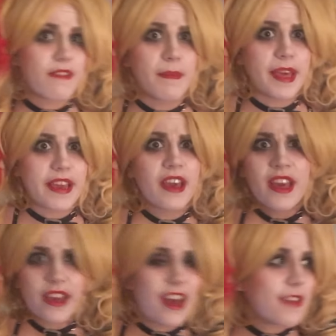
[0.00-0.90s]
So I'm like
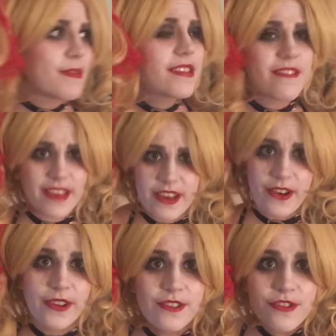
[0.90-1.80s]
cosplay, there's like a
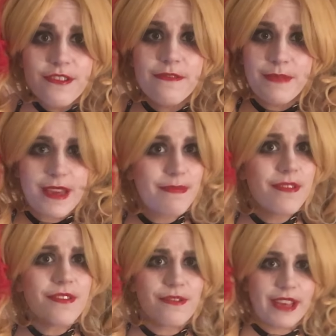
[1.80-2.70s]
culture of
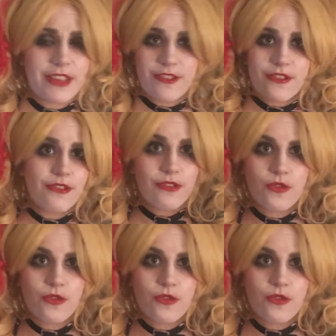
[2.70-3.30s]
people who like just